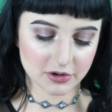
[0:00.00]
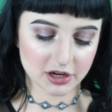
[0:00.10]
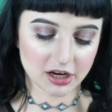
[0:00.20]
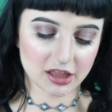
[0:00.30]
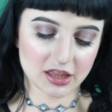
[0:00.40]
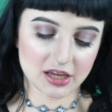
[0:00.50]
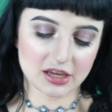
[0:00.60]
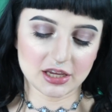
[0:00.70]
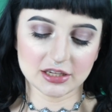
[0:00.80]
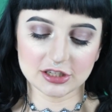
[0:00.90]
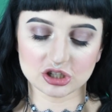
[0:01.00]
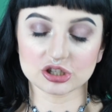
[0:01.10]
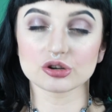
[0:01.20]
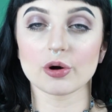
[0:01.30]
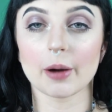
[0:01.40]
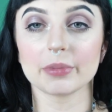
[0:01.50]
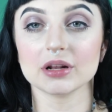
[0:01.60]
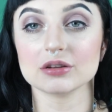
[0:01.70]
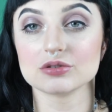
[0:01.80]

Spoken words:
but these just so happen